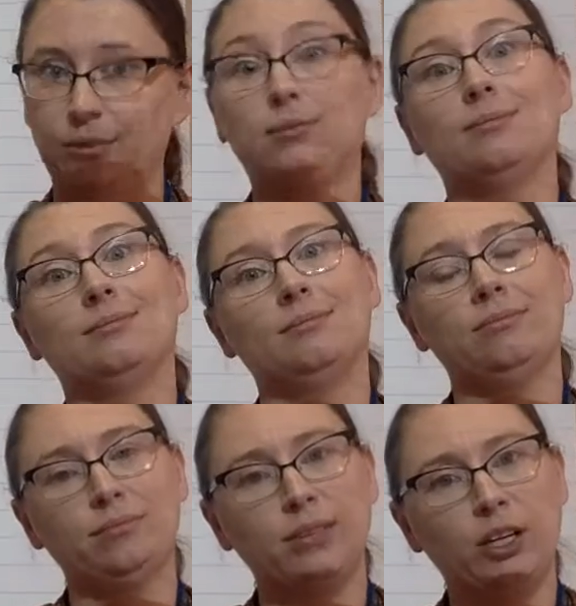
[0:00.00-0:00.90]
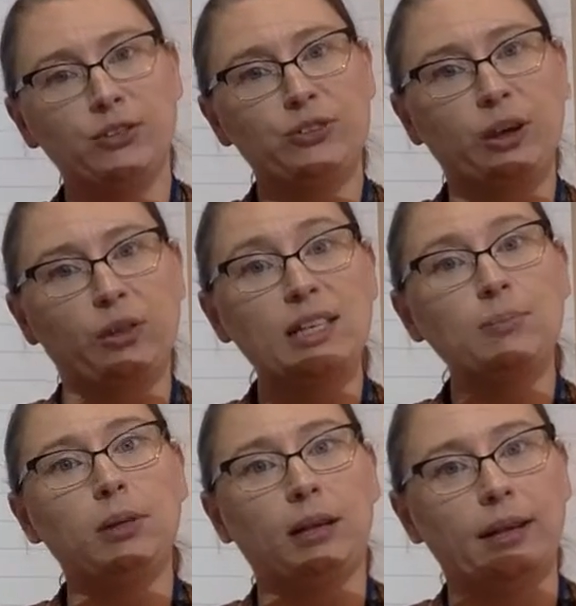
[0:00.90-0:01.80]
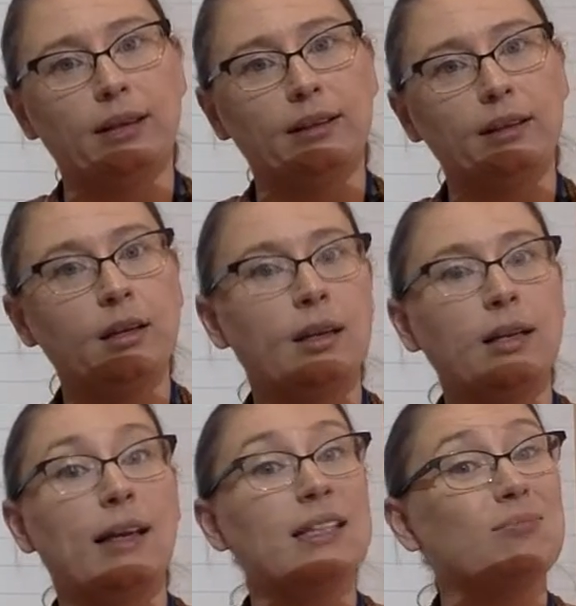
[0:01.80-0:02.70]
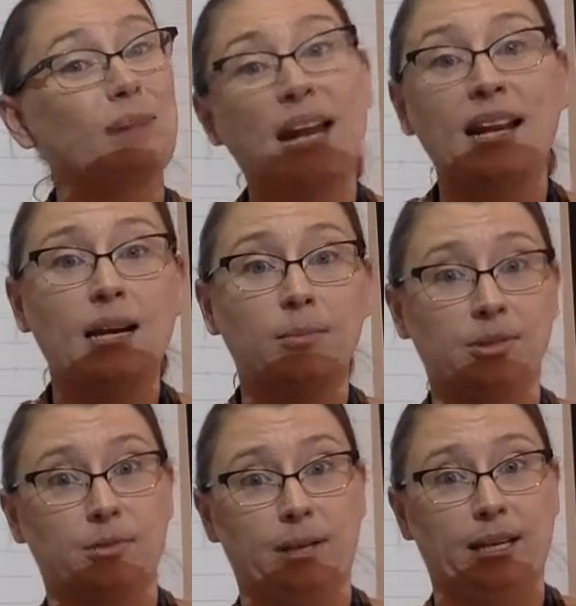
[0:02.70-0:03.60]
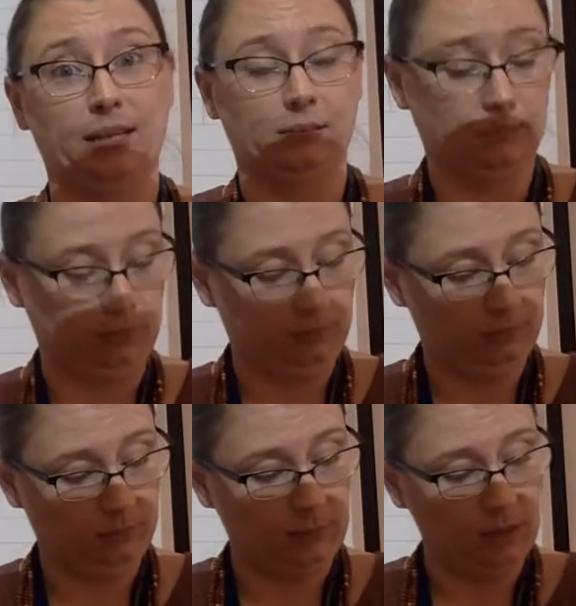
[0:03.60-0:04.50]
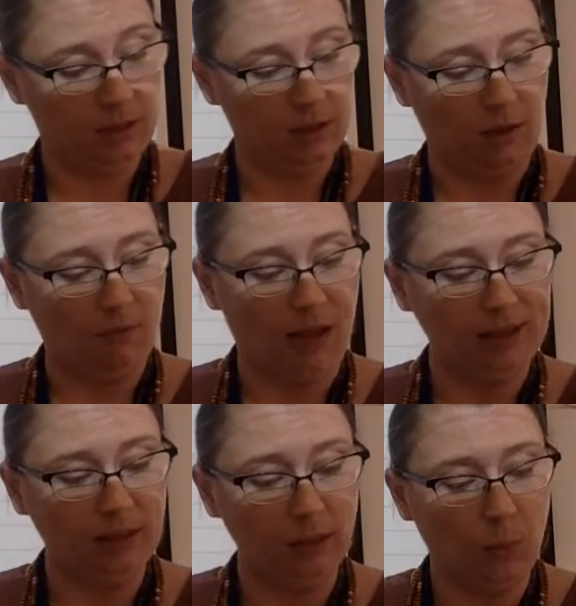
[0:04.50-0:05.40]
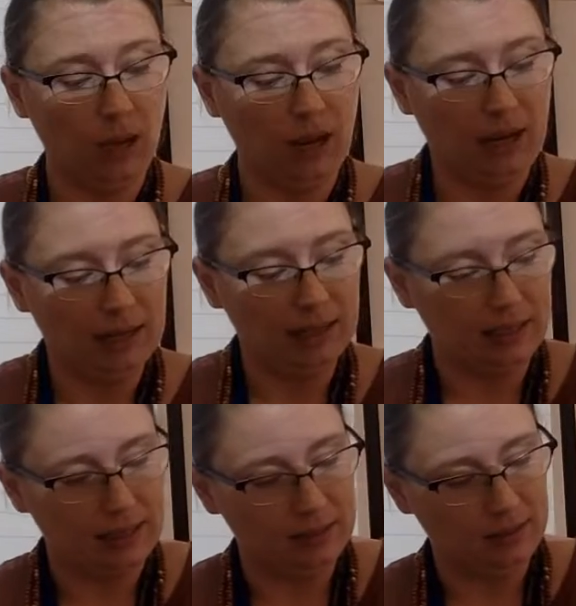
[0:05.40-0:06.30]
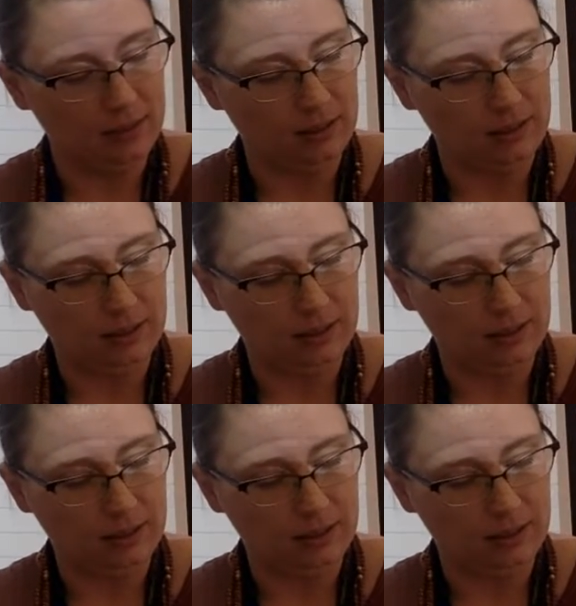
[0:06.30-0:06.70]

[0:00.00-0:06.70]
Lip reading: you. So let's plug in as many numbers as we can. The final y is